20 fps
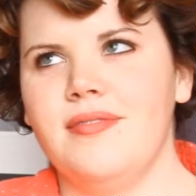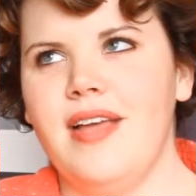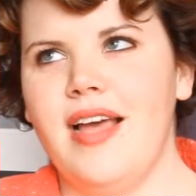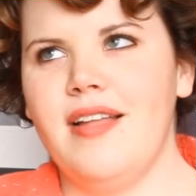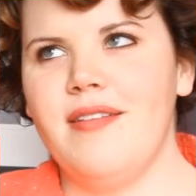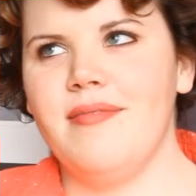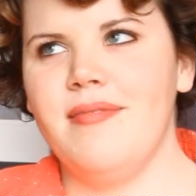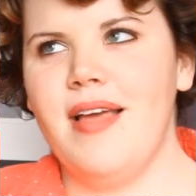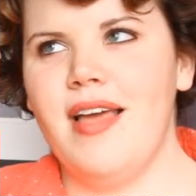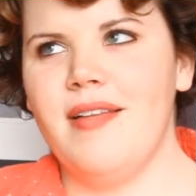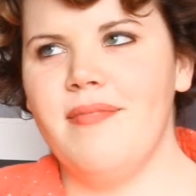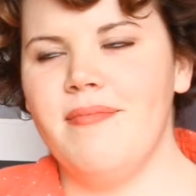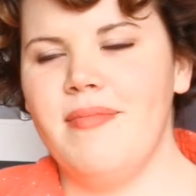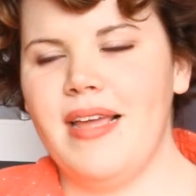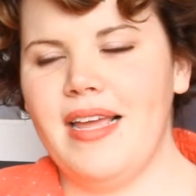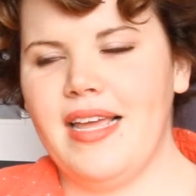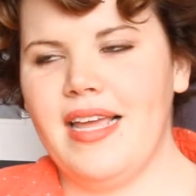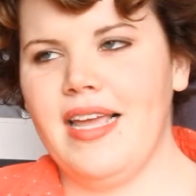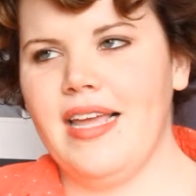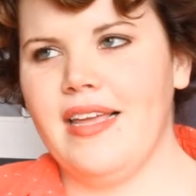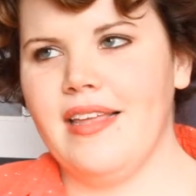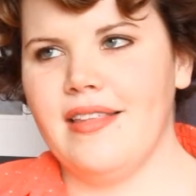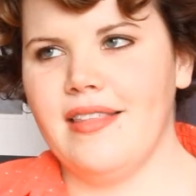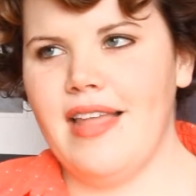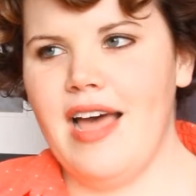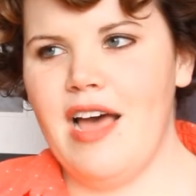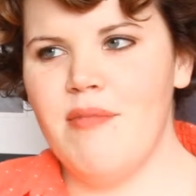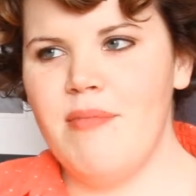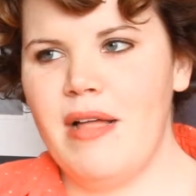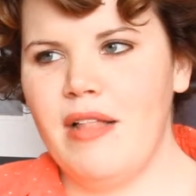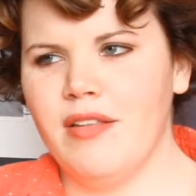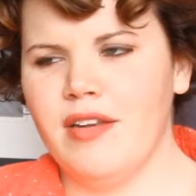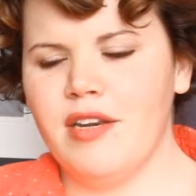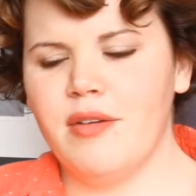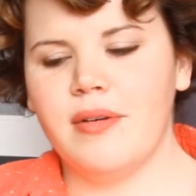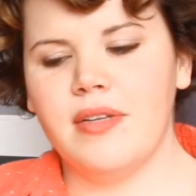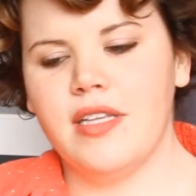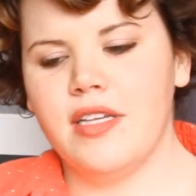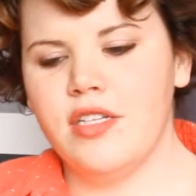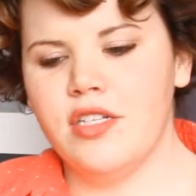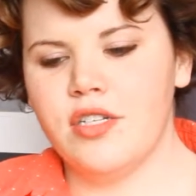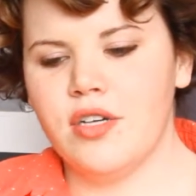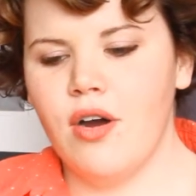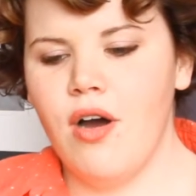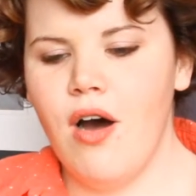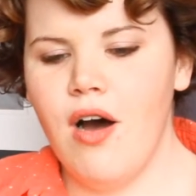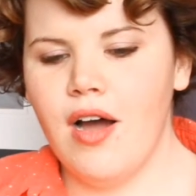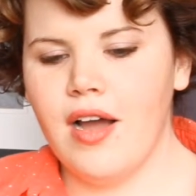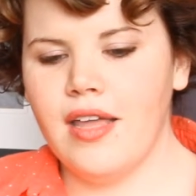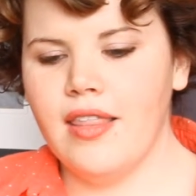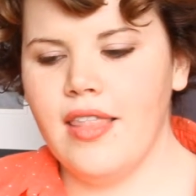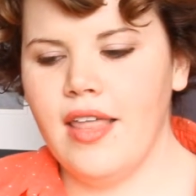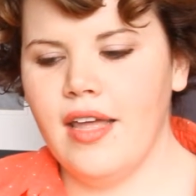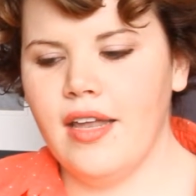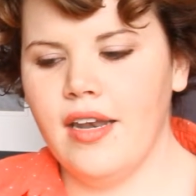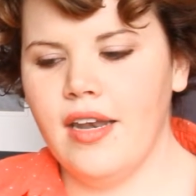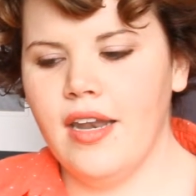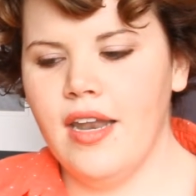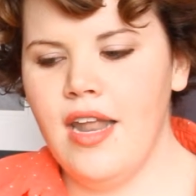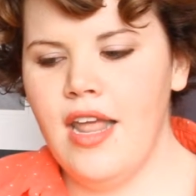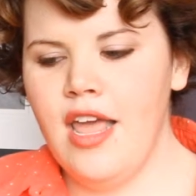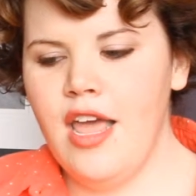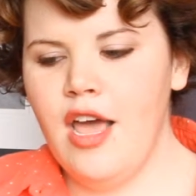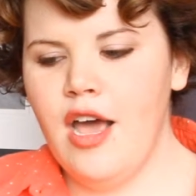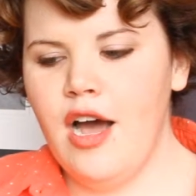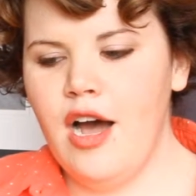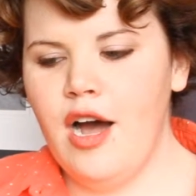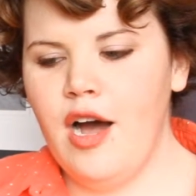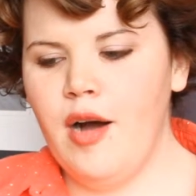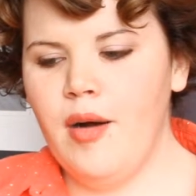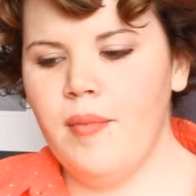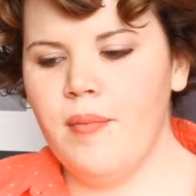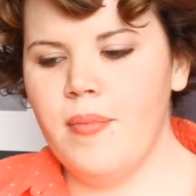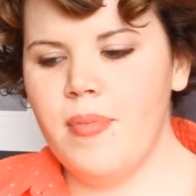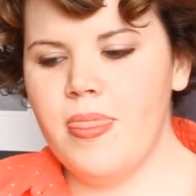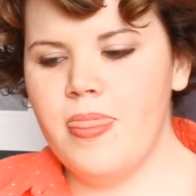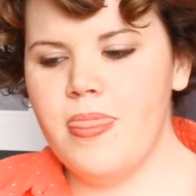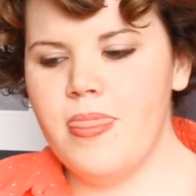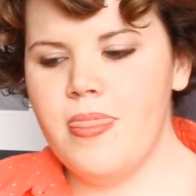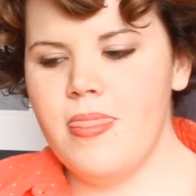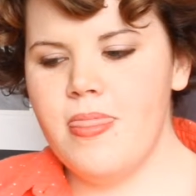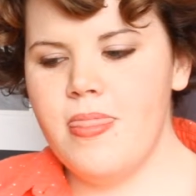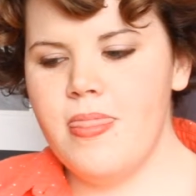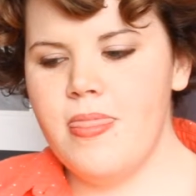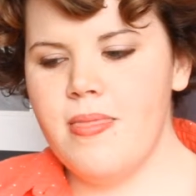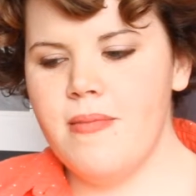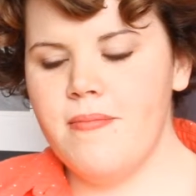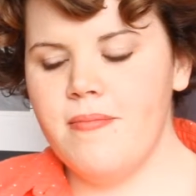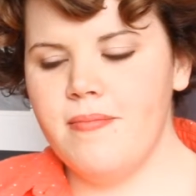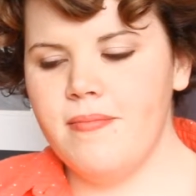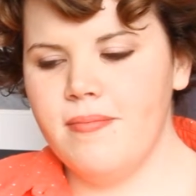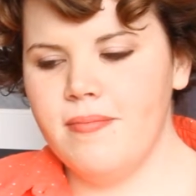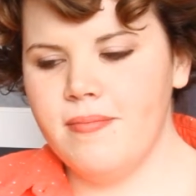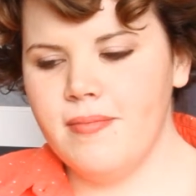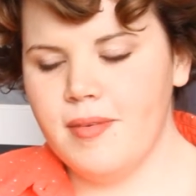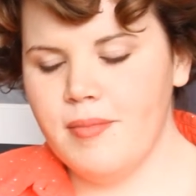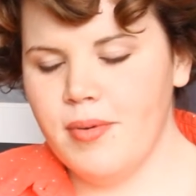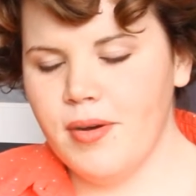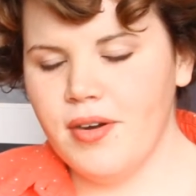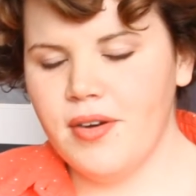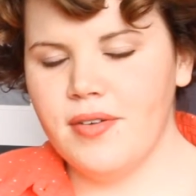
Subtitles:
at making that melody really strong, and then I